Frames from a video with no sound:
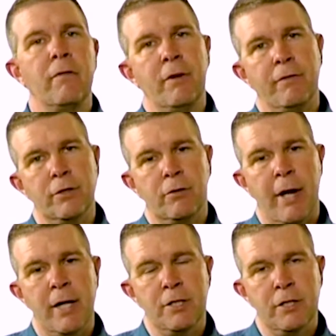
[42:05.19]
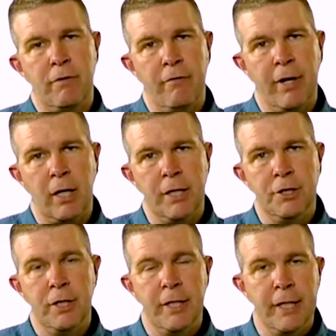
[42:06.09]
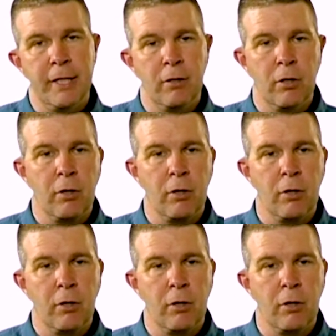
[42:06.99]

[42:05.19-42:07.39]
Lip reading: different strategies for ventilation, and you need to look at